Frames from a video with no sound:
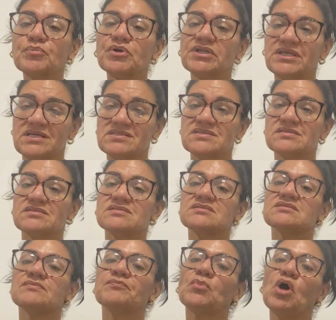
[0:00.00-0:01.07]

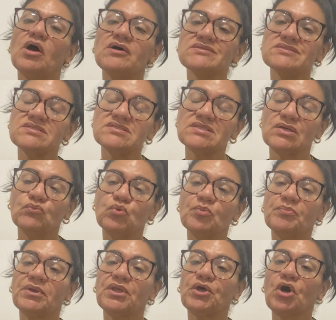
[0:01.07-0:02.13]
pertussis causes a
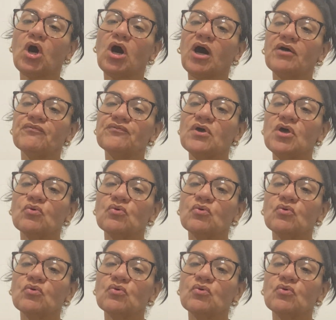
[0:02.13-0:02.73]
whooping cough,